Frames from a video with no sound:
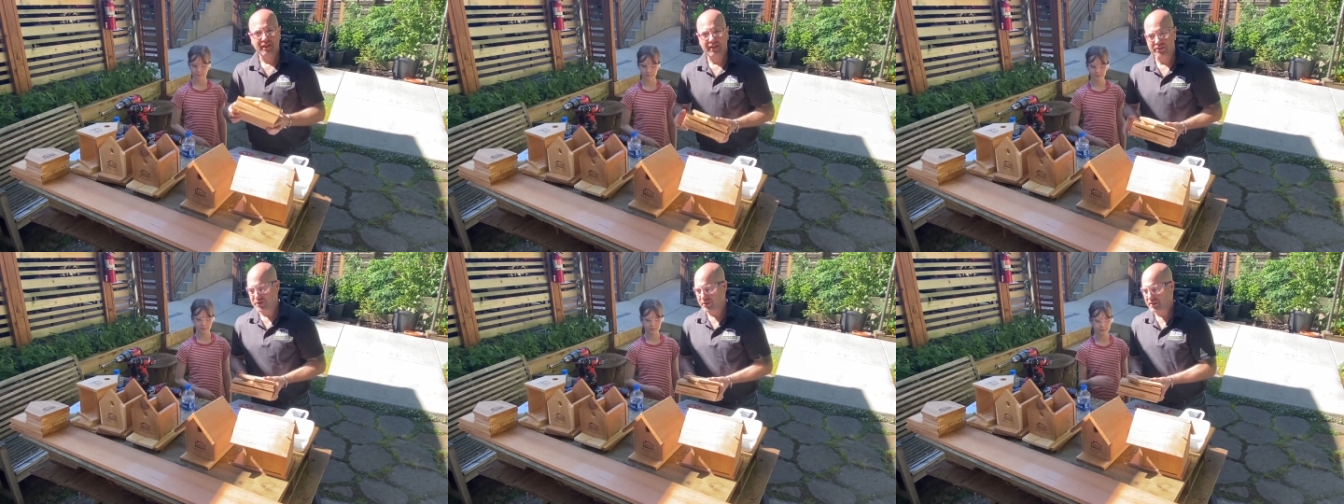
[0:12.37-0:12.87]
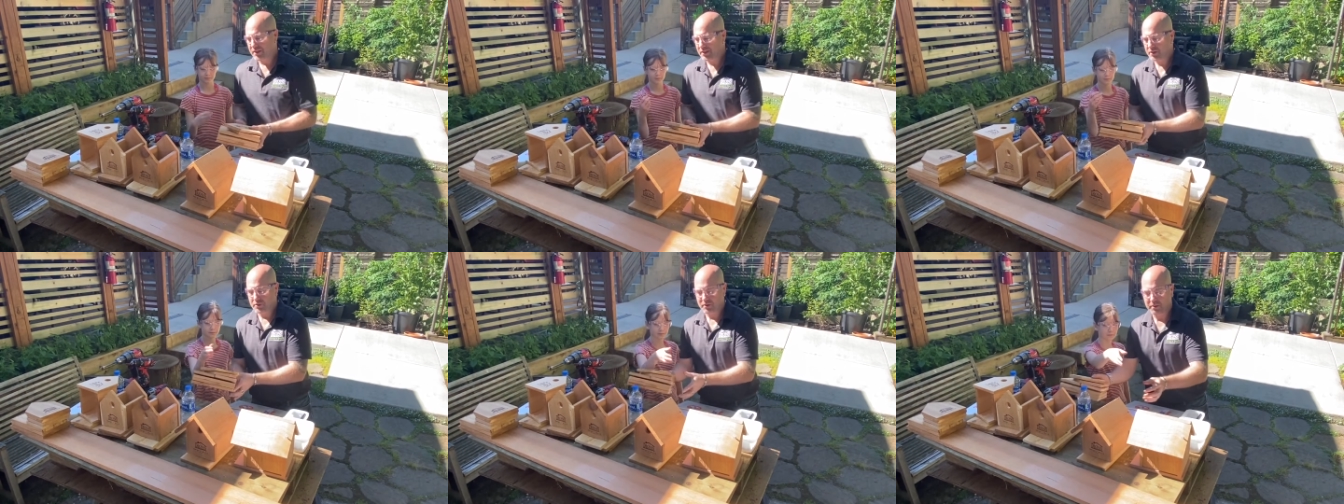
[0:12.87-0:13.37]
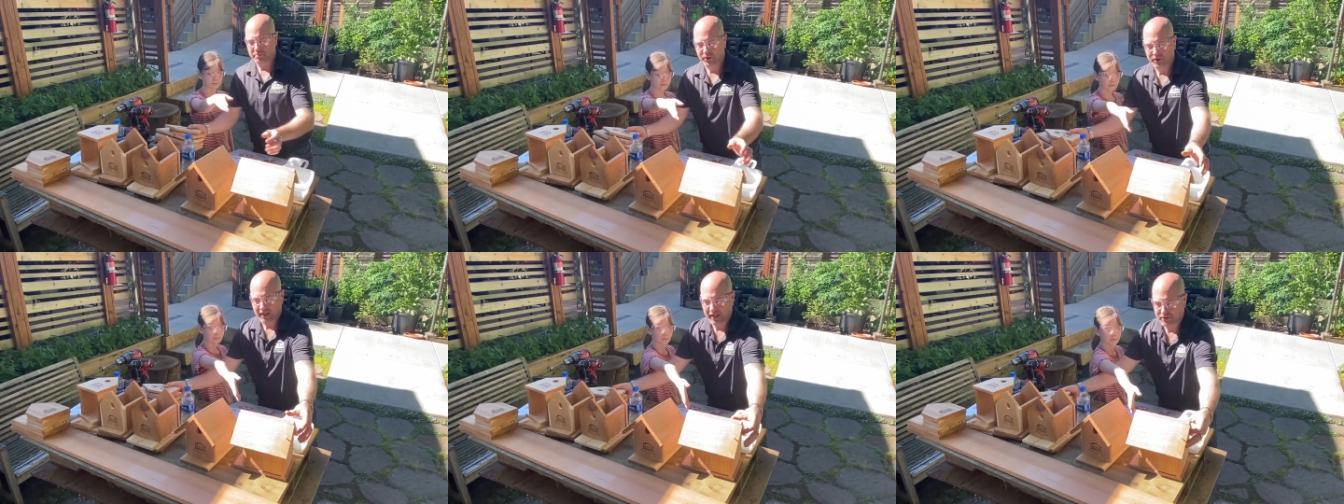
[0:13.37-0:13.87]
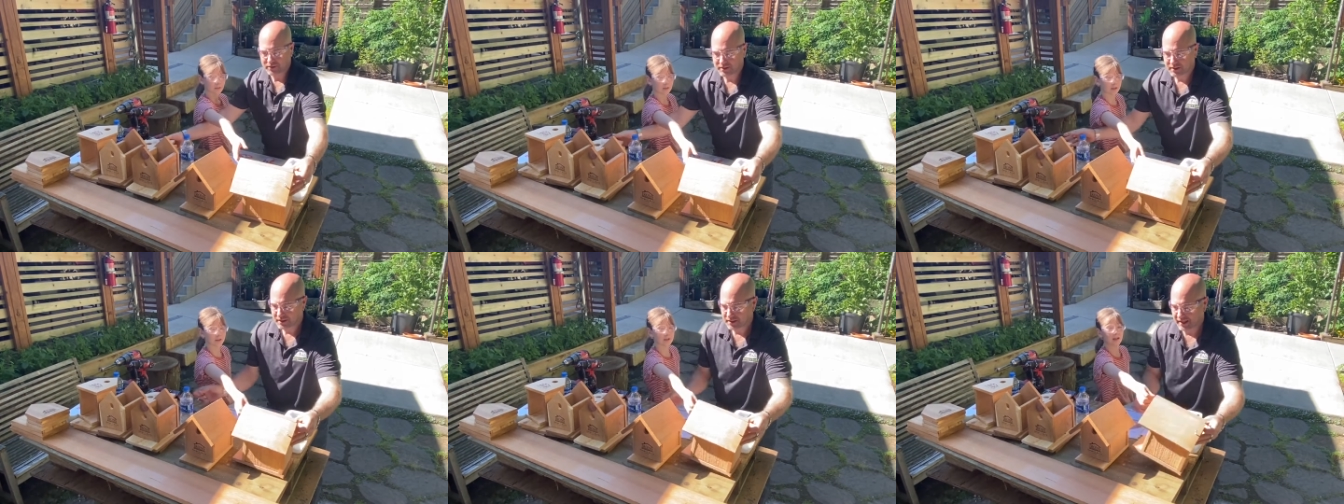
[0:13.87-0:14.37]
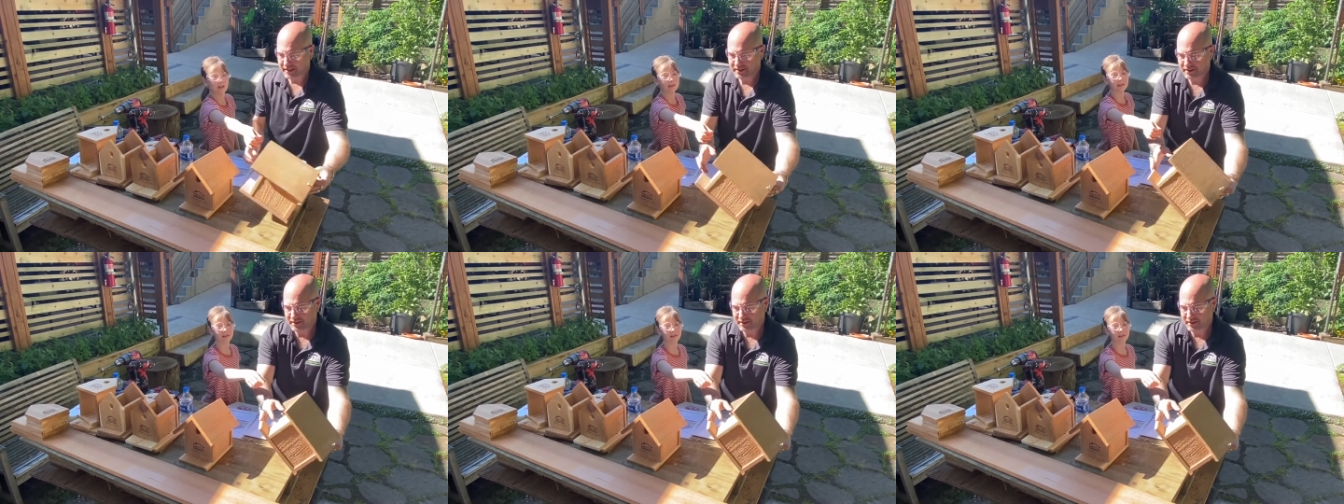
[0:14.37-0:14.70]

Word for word: and turn it into a birdhouse like